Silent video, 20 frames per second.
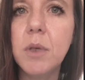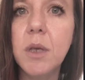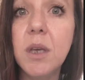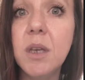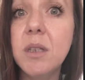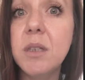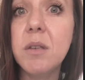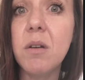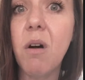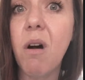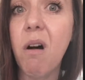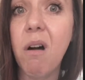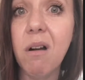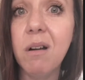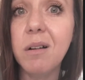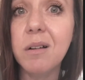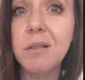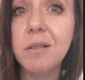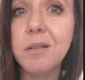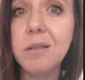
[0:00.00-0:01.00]
It's
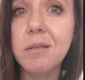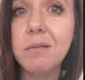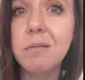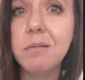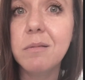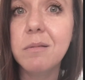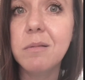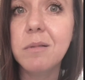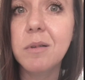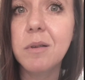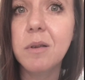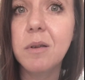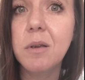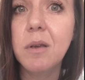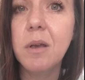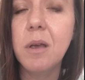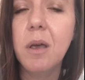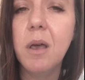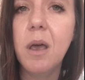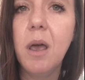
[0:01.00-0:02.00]
ours.
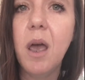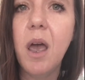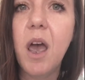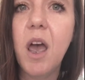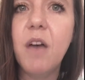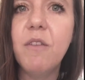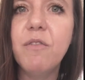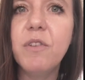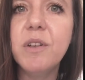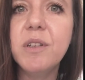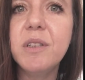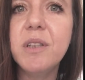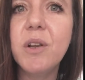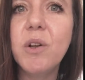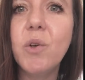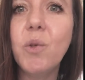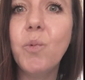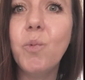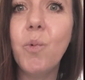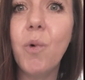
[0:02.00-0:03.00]
Every
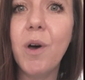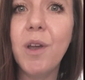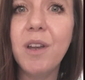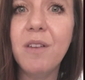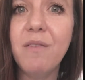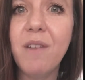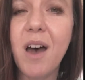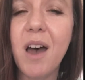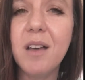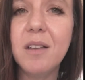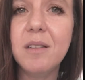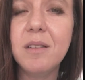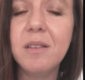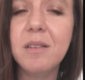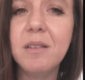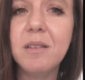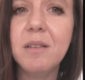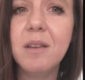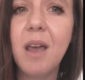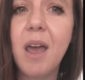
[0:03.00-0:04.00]
single one of
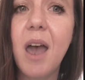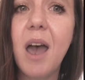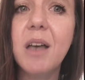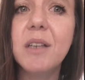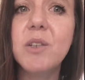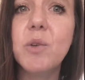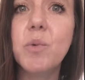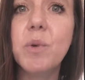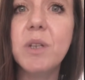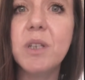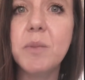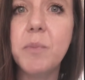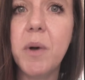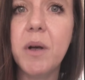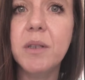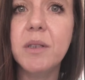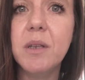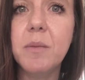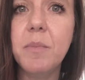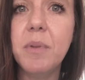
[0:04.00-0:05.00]
us has a
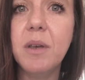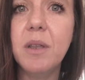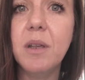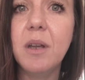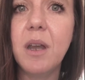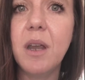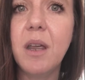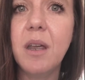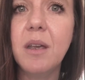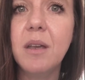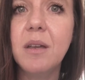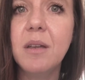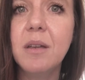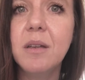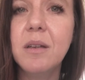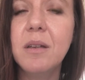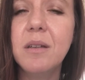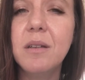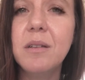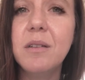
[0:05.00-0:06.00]
responsibility
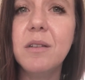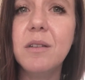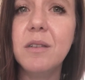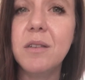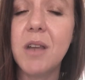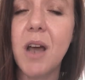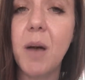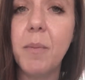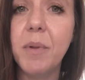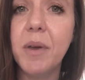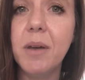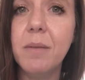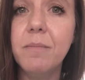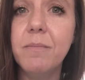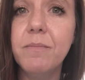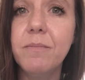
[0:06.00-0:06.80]
to stop it.